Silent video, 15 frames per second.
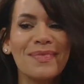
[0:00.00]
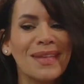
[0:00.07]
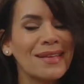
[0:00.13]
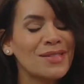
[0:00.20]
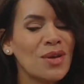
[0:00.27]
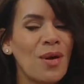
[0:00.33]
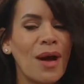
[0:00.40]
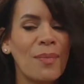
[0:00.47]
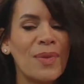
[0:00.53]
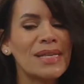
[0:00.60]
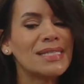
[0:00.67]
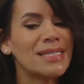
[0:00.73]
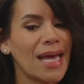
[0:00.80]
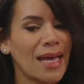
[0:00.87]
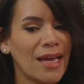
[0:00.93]
so I'm the
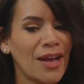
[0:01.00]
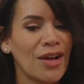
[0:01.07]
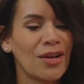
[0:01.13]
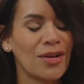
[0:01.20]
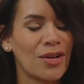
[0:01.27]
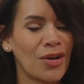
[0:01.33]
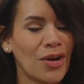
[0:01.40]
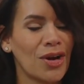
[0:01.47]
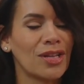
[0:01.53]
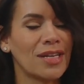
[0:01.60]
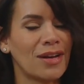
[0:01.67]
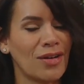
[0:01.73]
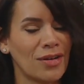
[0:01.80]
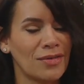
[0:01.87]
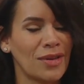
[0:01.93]
second girl in
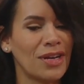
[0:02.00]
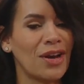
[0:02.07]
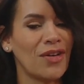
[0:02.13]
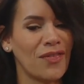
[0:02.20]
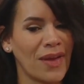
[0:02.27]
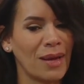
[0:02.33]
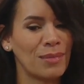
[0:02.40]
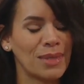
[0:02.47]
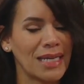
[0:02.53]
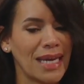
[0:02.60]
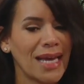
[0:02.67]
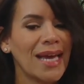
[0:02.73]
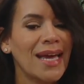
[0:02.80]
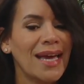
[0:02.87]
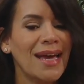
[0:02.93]
our in our
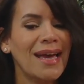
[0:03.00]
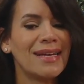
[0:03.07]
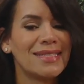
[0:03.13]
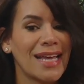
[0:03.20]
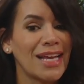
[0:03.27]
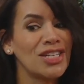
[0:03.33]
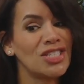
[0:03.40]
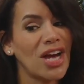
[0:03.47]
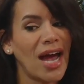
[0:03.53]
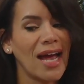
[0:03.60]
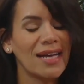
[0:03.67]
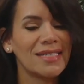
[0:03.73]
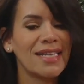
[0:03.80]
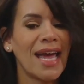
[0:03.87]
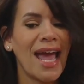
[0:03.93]
family, second
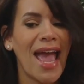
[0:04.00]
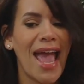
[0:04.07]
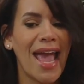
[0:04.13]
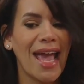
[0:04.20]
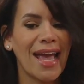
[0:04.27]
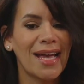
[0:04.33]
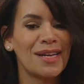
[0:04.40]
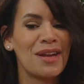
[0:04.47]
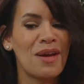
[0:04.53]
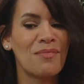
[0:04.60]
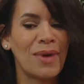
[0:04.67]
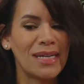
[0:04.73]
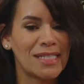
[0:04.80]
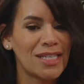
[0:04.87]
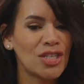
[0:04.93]
child, and
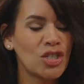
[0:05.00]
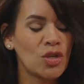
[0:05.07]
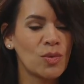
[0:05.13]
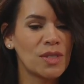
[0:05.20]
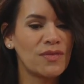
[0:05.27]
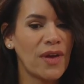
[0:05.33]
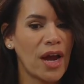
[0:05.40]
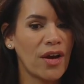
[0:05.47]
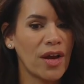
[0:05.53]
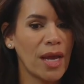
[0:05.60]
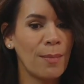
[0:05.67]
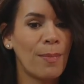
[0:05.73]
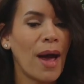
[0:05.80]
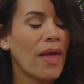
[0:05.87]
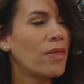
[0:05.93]
my sister was very
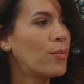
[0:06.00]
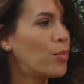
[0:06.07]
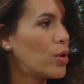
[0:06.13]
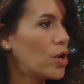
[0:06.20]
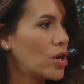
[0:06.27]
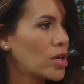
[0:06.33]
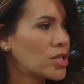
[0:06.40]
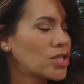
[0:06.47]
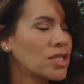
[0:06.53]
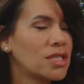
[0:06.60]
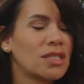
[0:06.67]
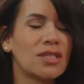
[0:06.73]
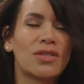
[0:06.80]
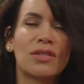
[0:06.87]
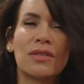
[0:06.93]
by the book.
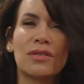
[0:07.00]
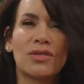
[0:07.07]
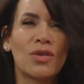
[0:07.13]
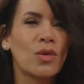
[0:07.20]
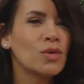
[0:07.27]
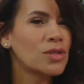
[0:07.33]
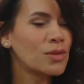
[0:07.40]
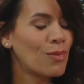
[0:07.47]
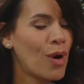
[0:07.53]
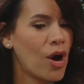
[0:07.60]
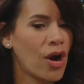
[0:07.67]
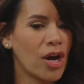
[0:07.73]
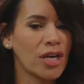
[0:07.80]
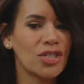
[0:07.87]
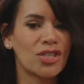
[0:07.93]
She's so
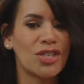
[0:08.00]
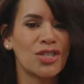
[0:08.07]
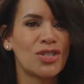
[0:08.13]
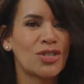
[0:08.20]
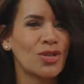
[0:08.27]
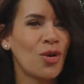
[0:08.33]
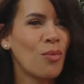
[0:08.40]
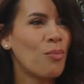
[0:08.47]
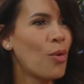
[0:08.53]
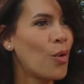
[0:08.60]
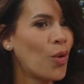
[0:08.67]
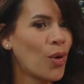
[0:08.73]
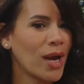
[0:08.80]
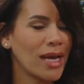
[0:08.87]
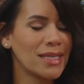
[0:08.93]
smart, she's so
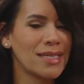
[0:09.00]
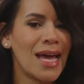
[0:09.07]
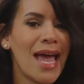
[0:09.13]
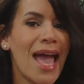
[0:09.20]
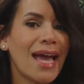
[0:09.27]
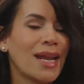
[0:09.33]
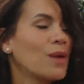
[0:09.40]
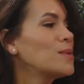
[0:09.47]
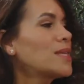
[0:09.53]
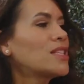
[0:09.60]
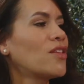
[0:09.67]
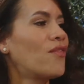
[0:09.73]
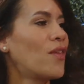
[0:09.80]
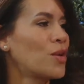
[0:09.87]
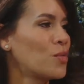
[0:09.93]
poised, and I was like
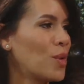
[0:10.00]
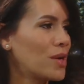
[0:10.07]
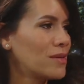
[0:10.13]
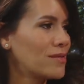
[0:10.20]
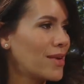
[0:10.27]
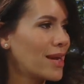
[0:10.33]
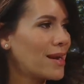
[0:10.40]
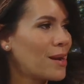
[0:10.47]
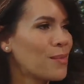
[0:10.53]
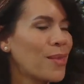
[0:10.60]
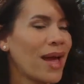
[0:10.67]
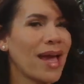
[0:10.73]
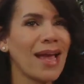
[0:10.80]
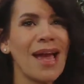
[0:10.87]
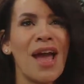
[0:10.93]
the fun one, right? I'm
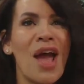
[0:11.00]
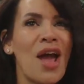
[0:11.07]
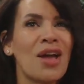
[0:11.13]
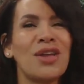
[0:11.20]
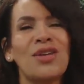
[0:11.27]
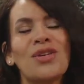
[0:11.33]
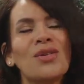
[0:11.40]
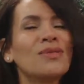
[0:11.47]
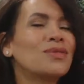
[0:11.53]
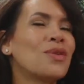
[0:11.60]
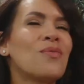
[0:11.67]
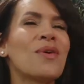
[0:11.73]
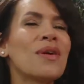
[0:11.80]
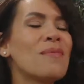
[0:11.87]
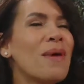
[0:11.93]
like, you don't
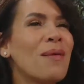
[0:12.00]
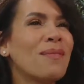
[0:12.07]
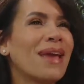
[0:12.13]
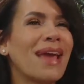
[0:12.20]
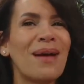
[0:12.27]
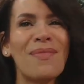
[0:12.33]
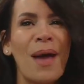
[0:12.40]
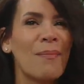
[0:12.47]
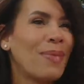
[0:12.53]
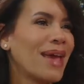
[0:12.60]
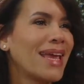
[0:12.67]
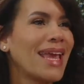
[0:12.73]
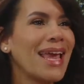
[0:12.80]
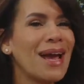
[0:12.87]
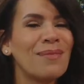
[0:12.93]
don't worry about me. I'm not
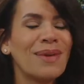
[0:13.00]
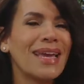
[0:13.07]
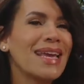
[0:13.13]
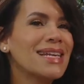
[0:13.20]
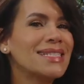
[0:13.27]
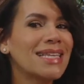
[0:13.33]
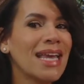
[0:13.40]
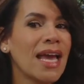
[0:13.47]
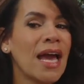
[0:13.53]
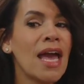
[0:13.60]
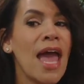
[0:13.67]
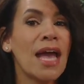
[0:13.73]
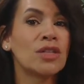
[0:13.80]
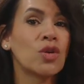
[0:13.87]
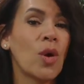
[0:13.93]
picky. I'm easy.
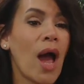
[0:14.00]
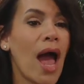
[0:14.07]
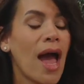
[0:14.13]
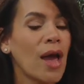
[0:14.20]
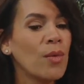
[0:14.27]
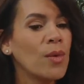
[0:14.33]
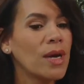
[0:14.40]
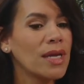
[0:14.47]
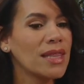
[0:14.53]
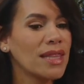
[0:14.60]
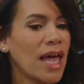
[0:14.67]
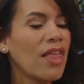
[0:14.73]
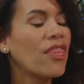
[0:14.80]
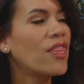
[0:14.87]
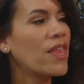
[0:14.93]
And so I would let